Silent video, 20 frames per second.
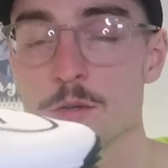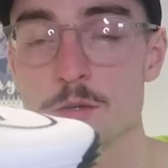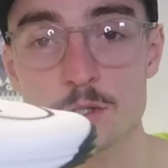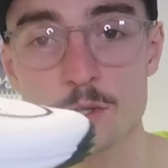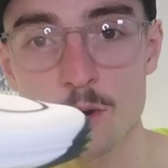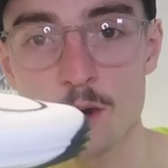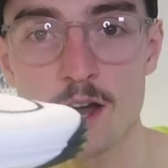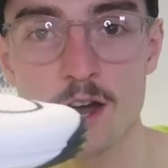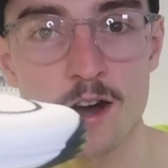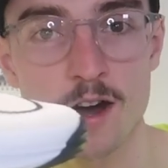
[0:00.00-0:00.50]
it was
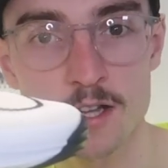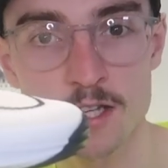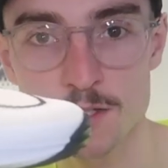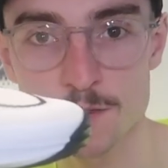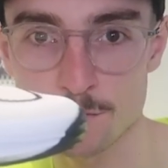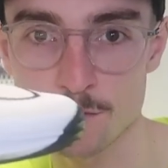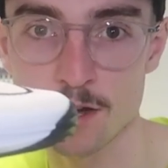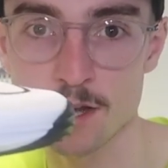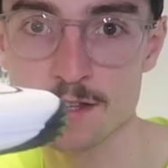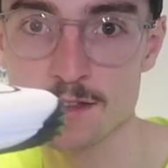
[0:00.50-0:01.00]
quite hard to
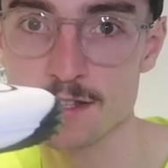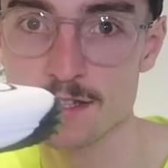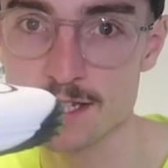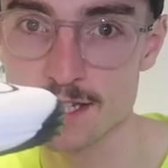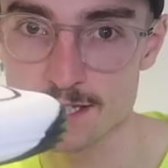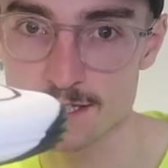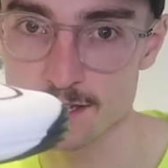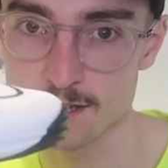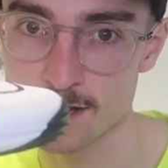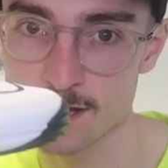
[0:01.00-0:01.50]
find the
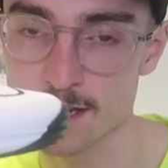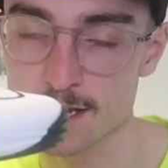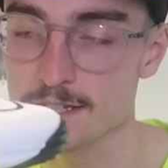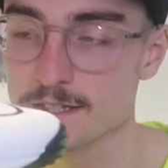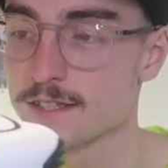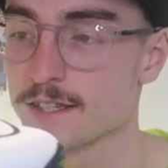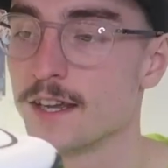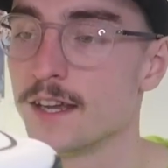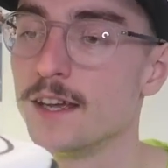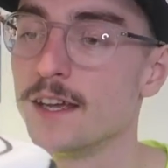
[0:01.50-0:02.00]

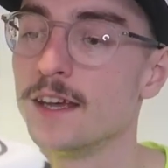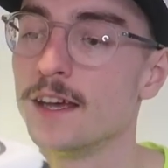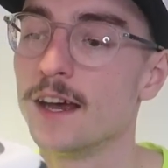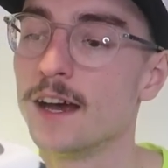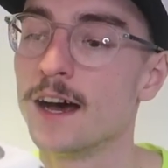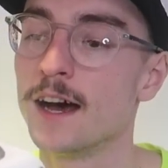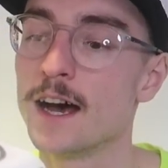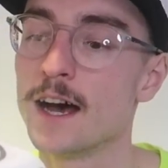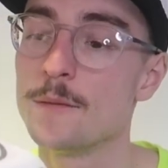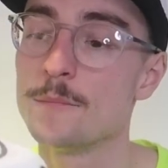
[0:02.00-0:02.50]
dislikes,
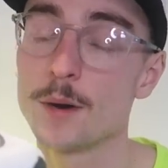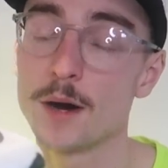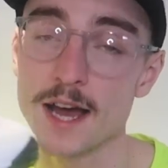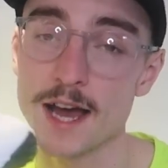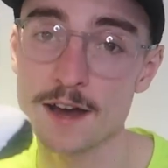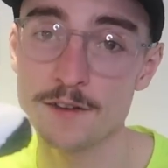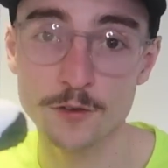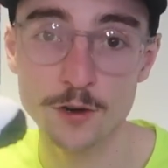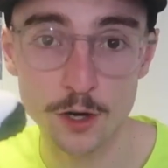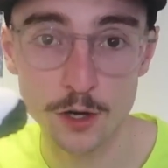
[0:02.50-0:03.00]
um, but I
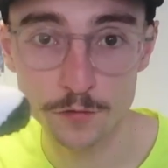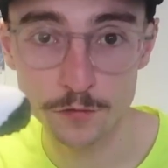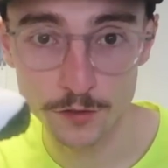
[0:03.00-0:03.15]
have got a